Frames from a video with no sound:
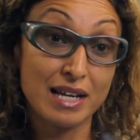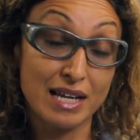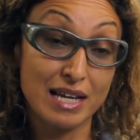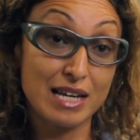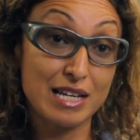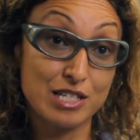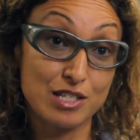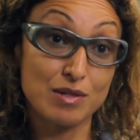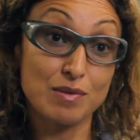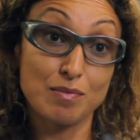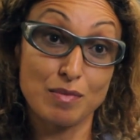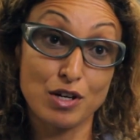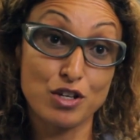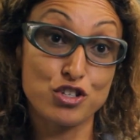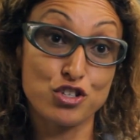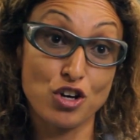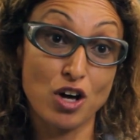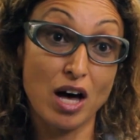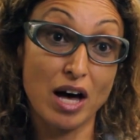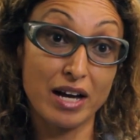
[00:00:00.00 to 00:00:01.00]
is much
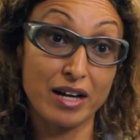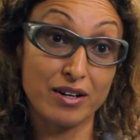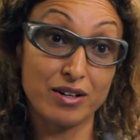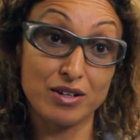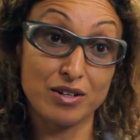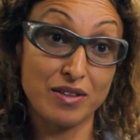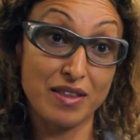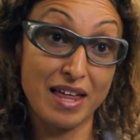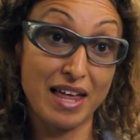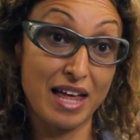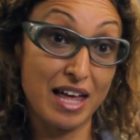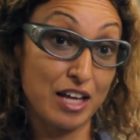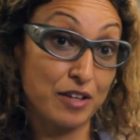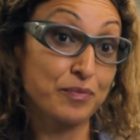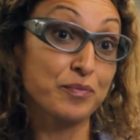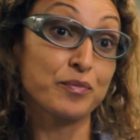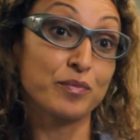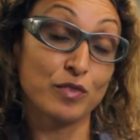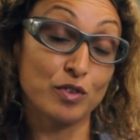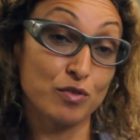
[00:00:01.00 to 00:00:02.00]
higher than,
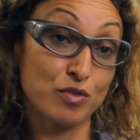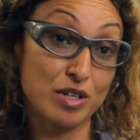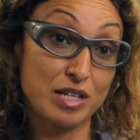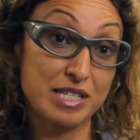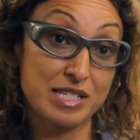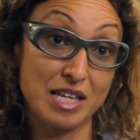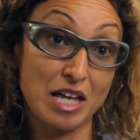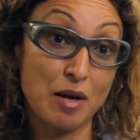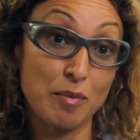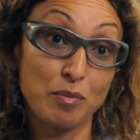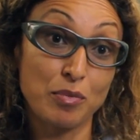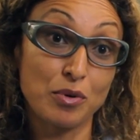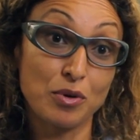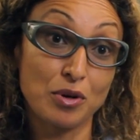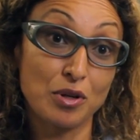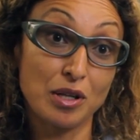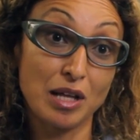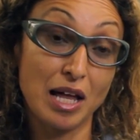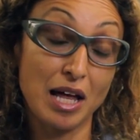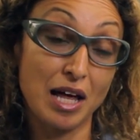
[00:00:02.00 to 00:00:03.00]
for
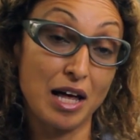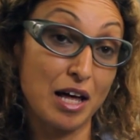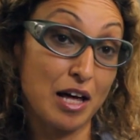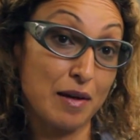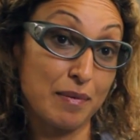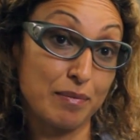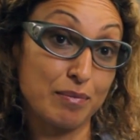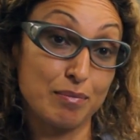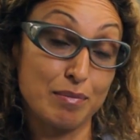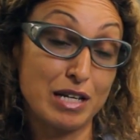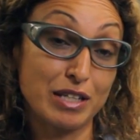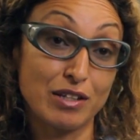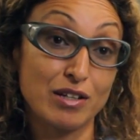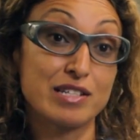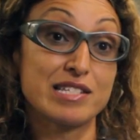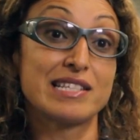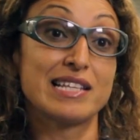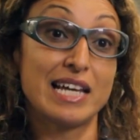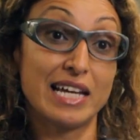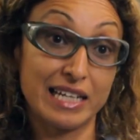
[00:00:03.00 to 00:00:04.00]
example,
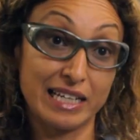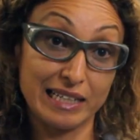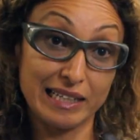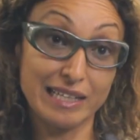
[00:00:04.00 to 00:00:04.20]
metals like